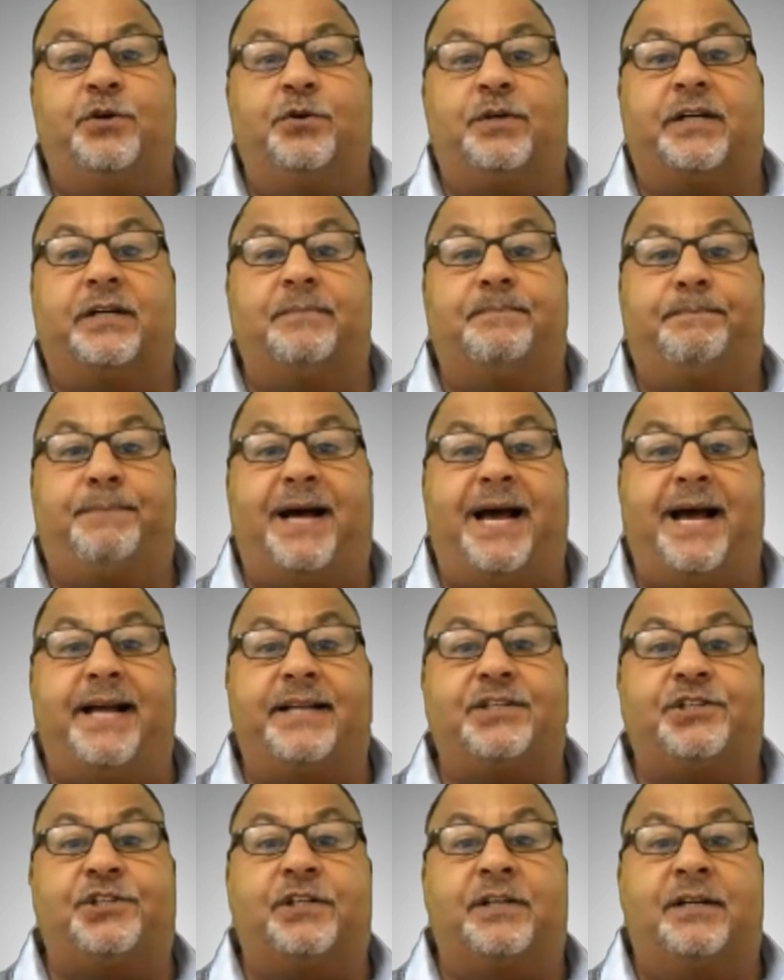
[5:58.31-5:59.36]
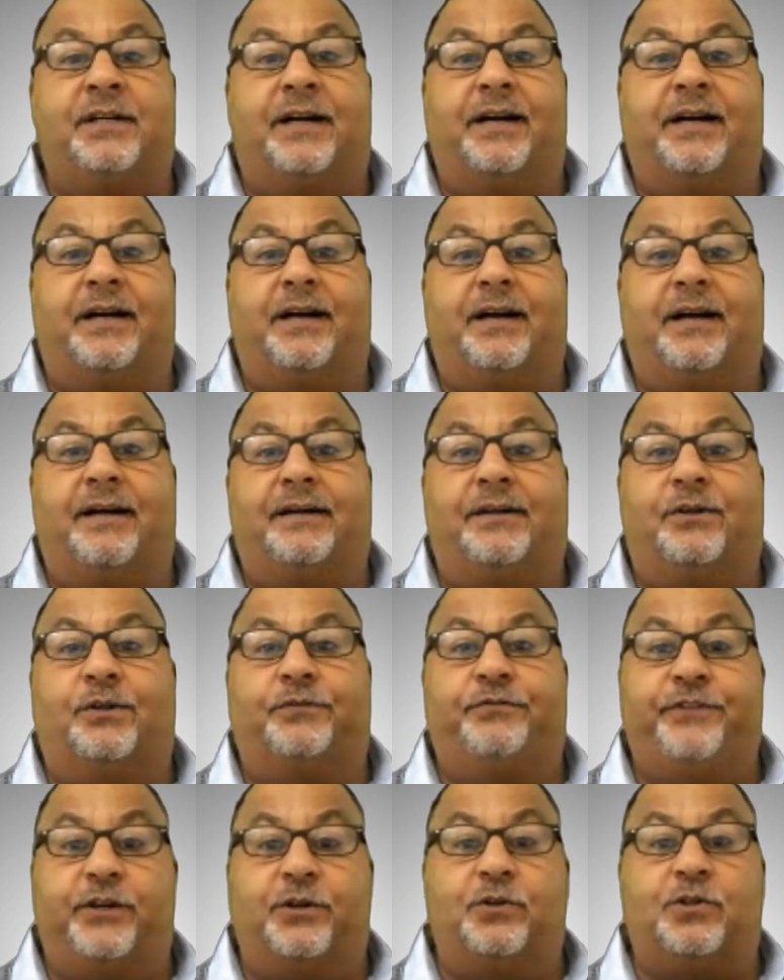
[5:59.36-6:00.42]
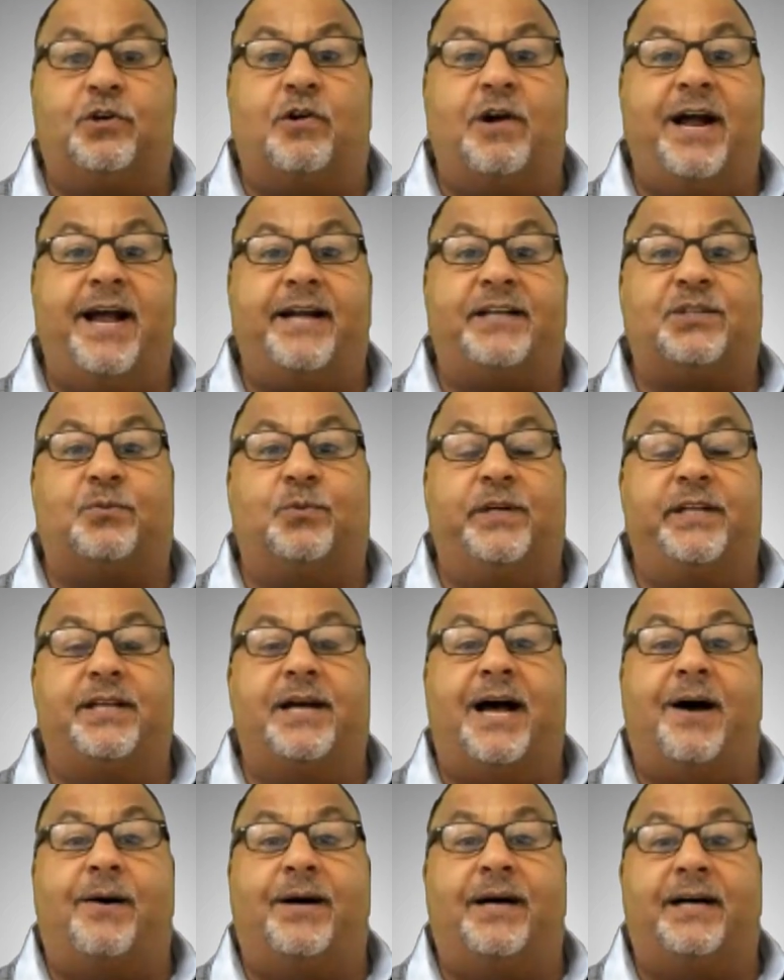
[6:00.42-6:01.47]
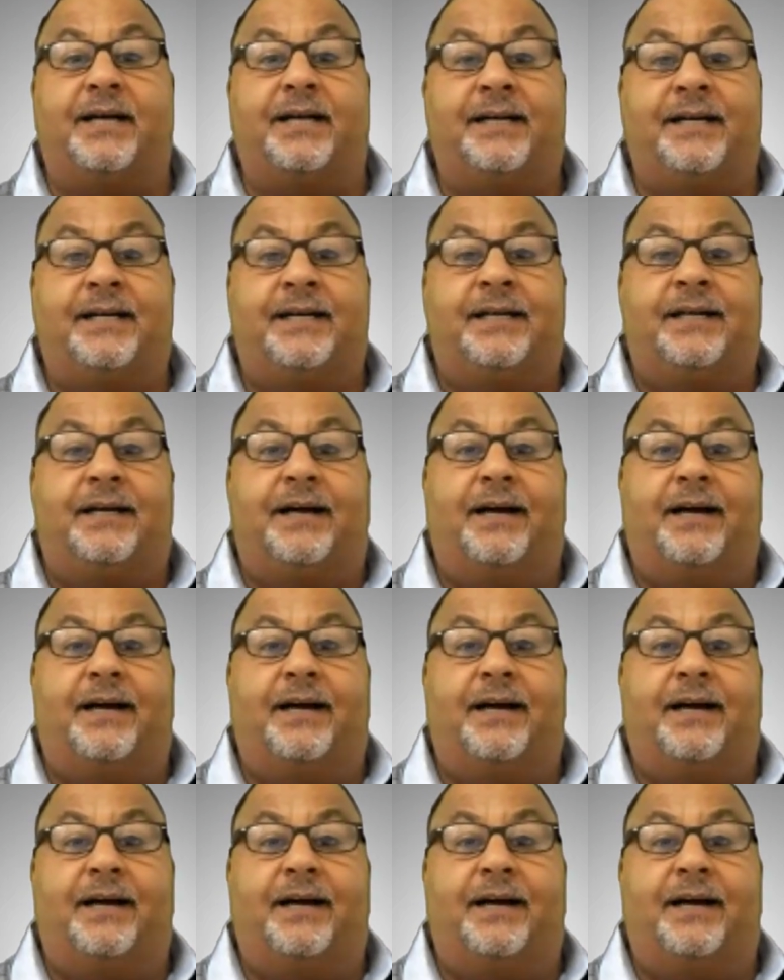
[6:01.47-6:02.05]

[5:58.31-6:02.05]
You can patch or fill cracks with our